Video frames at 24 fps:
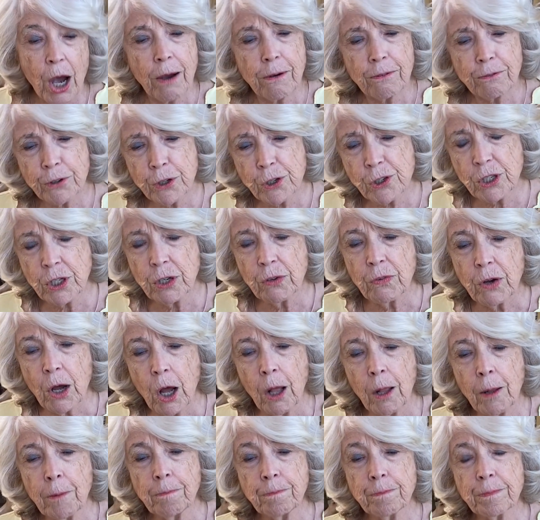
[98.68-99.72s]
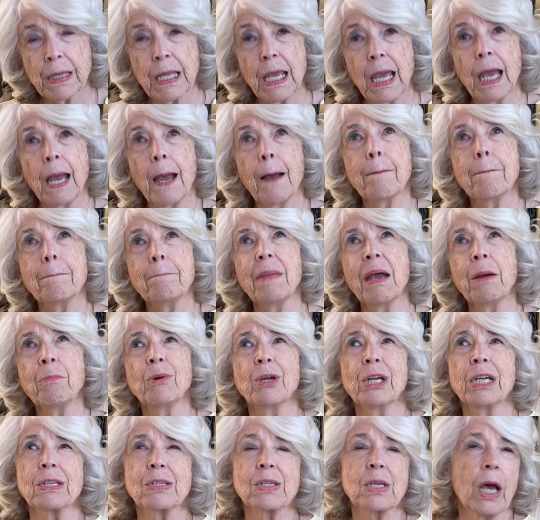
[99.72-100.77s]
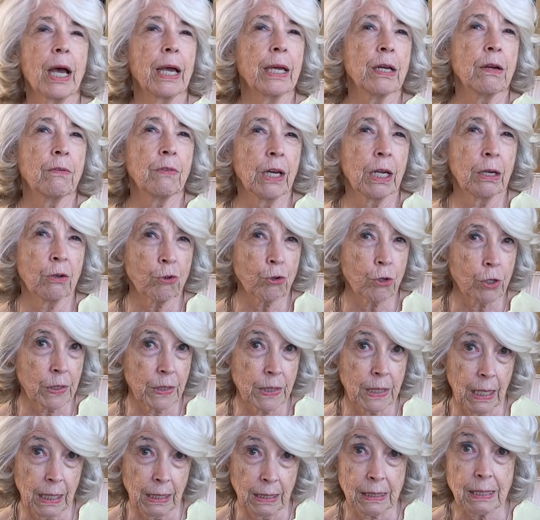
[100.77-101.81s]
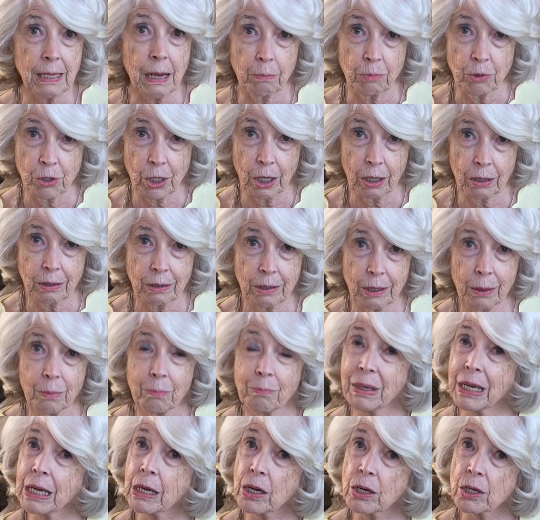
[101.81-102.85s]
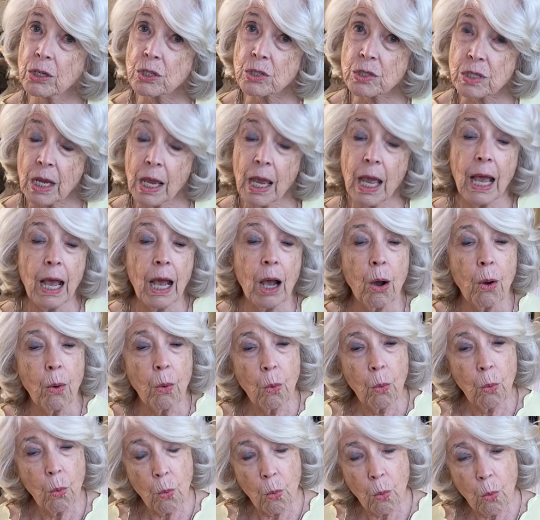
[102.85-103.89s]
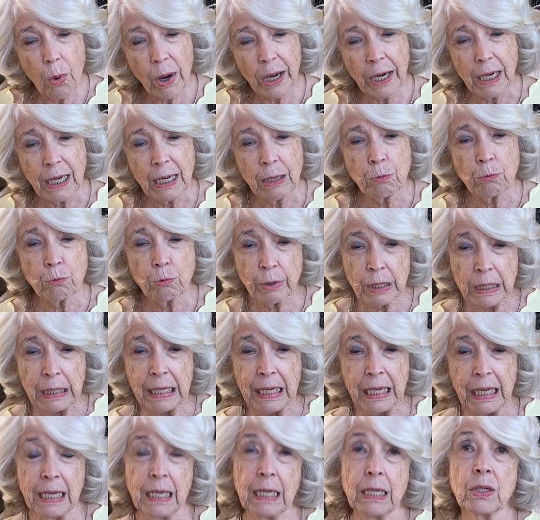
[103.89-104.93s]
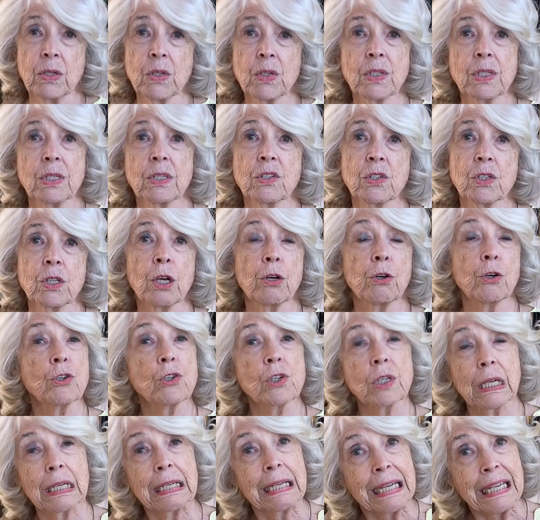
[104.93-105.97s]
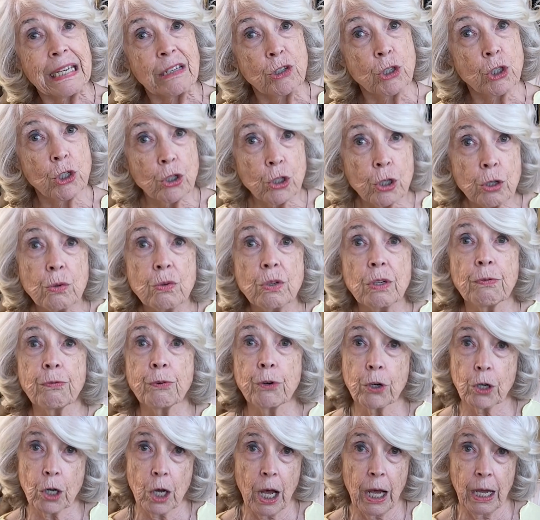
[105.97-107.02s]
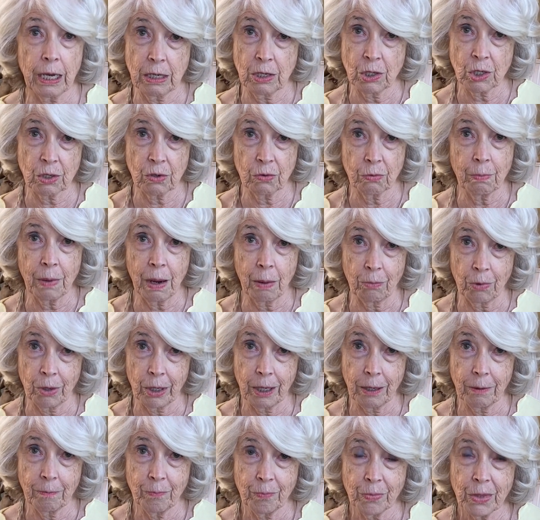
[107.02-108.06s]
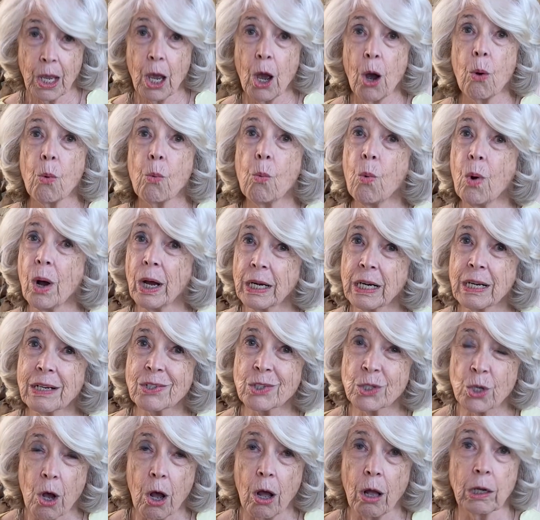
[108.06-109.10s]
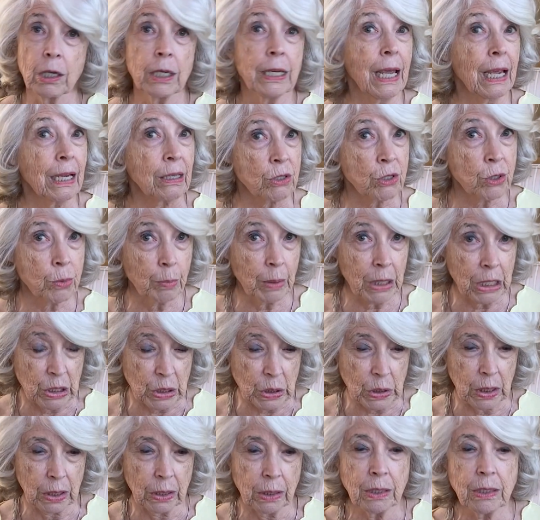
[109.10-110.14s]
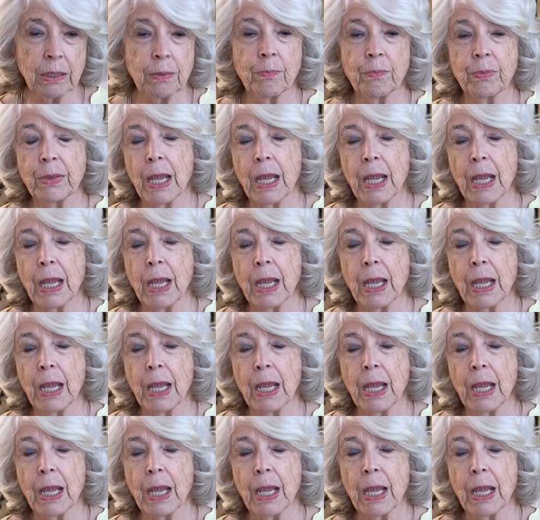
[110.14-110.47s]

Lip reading: First of all, memory is kind of an interesting subject, because what it really is there's at least two different kinds of memory. One is called explicit,